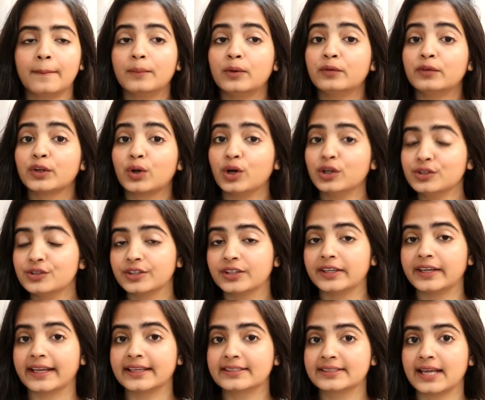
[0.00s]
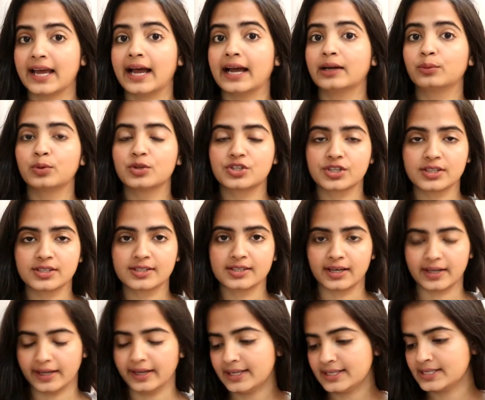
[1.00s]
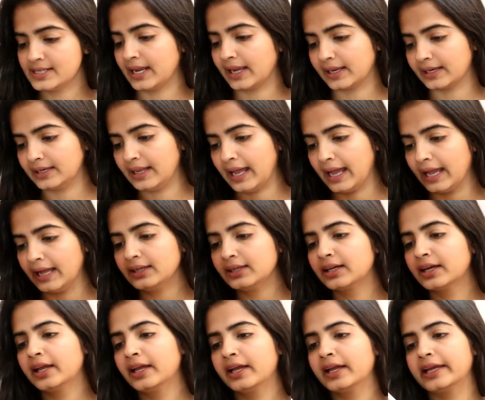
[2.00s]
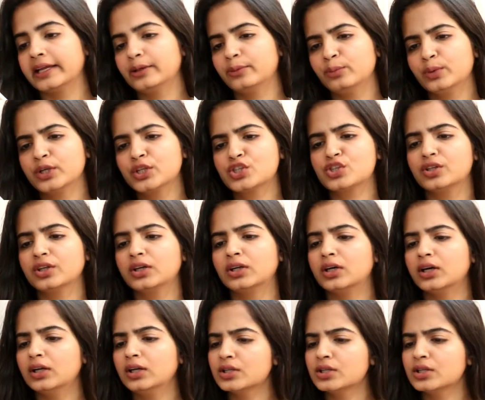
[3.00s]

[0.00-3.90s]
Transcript: Moving on to the next hack, which is a hairstyle hack, in which the girl